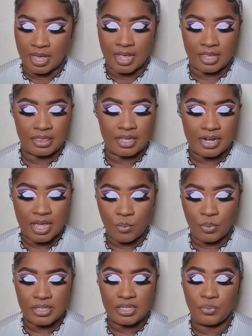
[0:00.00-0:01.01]
and then I
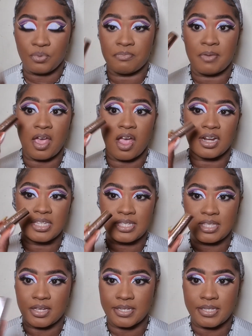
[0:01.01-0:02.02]
went in with my
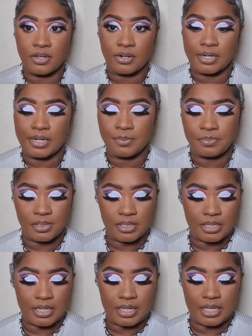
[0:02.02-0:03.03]
Anastasia
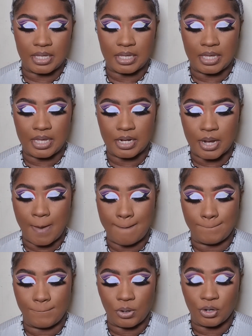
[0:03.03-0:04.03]
lipstick in
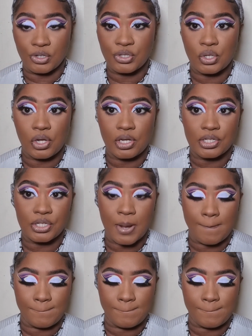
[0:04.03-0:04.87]
Butterscotch.